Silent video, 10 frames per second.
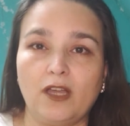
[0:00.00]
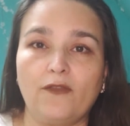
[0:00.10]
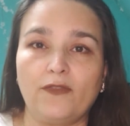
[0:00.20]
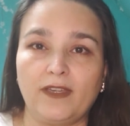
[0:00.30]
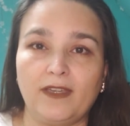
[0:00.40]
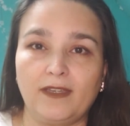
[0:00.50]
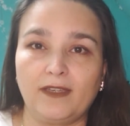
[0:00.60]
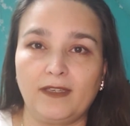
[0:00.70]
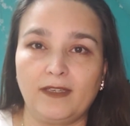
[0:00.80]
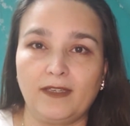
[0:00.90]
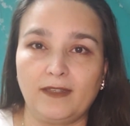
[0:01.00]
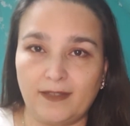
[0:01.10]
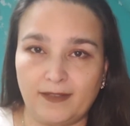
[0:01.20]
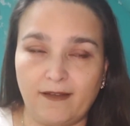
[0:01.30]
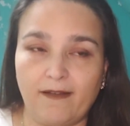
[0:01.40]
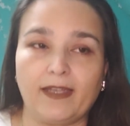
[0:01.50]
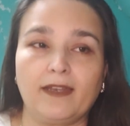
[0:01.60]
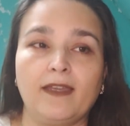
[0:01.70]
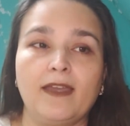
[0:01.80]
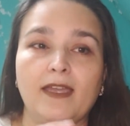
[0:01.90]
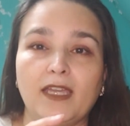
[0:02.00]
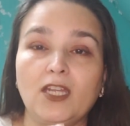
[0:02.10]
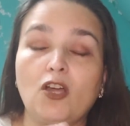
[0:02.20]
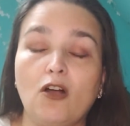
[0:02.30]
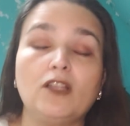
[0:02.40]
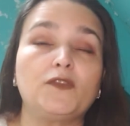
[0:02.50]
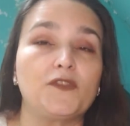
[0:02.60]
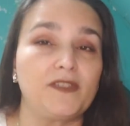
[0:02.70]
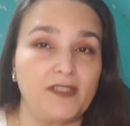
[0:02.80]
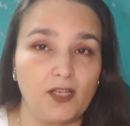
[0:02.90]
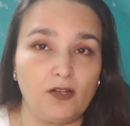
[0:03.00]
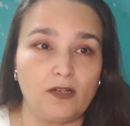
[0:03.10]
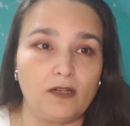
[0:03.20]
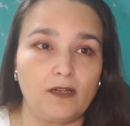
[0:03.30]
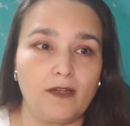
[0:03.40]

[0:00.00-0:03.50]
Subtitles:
of the design, it calls for silk